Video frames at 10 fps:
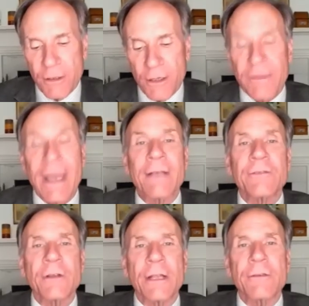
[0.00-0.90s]
of
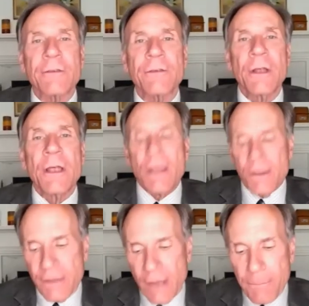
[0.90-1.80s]
excellence.
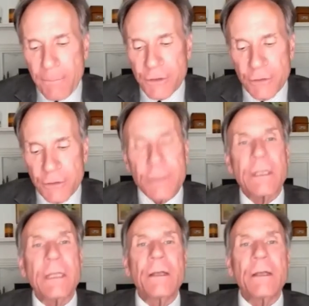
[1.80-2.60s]
The opportunity